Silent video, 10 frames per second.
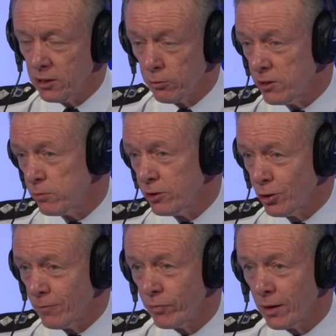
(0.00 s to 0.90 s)
And the reason but I have
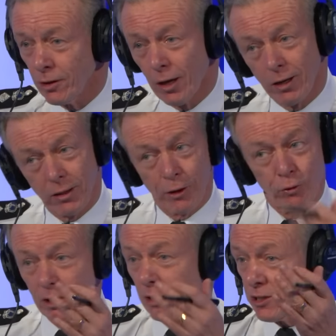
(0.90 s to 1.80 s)
to put this to you I, now. I
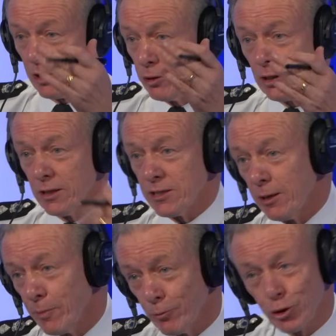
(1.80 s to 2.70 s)
realise I realise
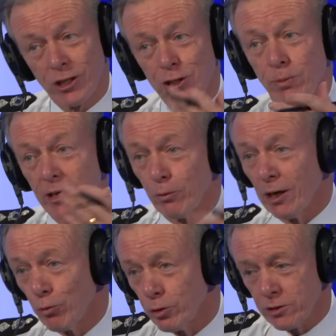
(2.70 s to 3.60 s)
that, but I'm just explaining
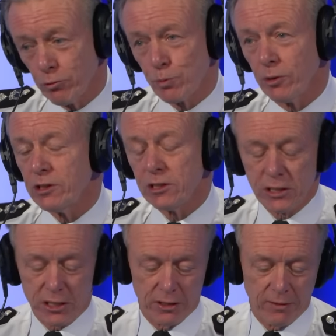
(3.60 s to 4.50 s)
why I won't respond in
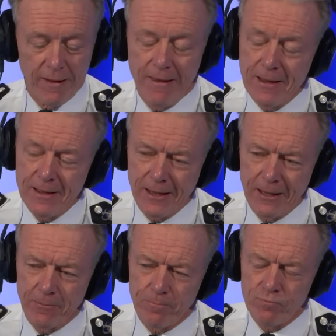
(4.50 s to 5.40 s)
detail.
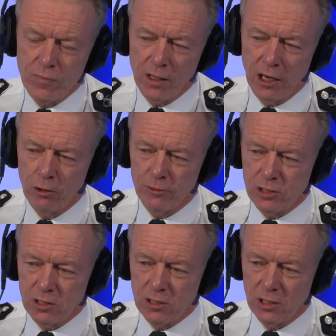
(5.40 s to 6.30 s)
Um, our
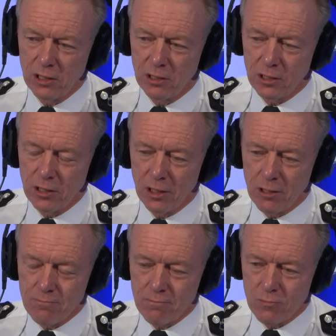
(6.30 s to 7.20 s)
officers need the
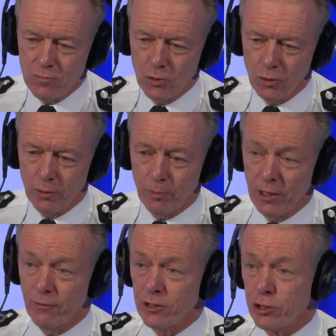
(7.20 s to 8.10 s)
um, all the
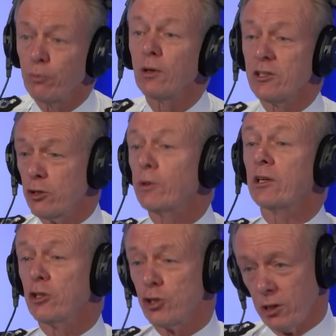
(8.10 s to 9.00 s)
benefit surprise that we
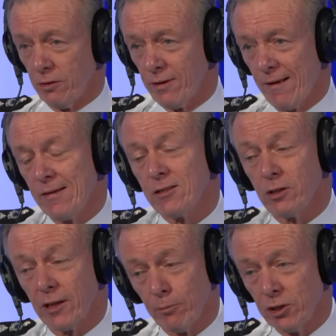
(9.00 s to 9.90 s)
can achieve.
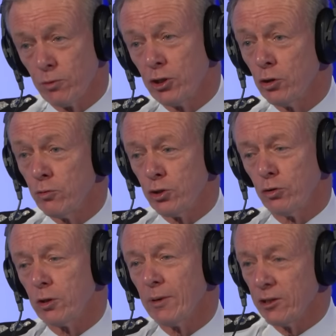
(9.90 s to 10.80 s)
So that means we don't
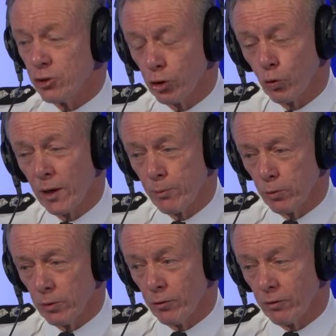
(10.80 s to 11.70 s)
talk about the sort of
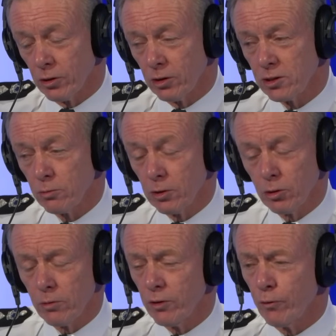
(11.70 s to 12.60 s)
weaponry we've got. We'll
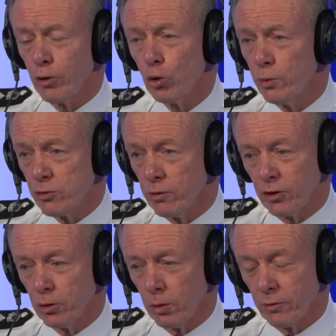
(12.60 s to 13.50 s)
always,
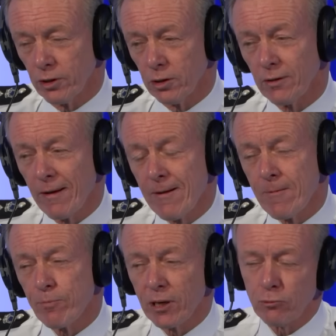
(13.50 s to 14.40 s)
review what we've got,
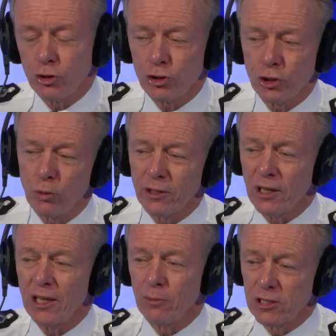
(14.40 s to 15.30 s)
but I'm not sure what the
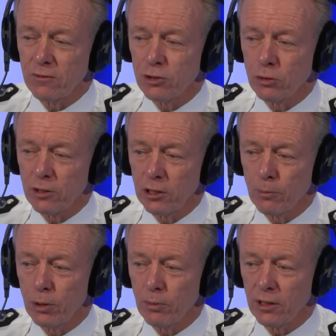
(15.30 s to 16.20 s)
aim is of talking in a
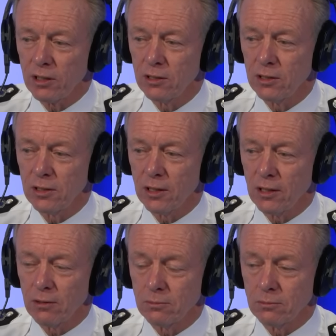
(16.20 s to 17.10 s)
public.
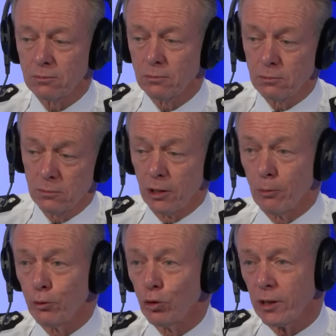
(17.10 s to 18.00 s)
Um, to give
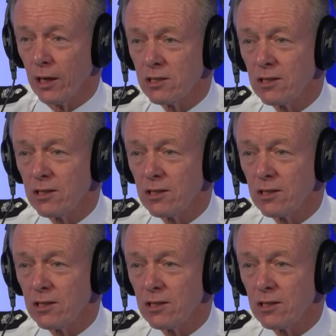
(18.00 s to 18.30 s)
your blokes better